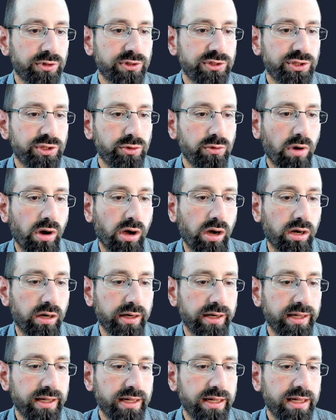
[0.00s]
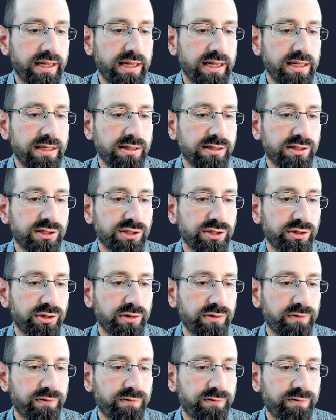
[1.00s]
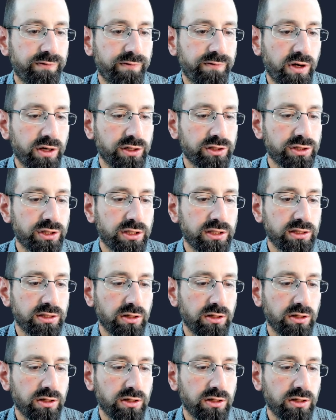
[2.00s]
to our insert function.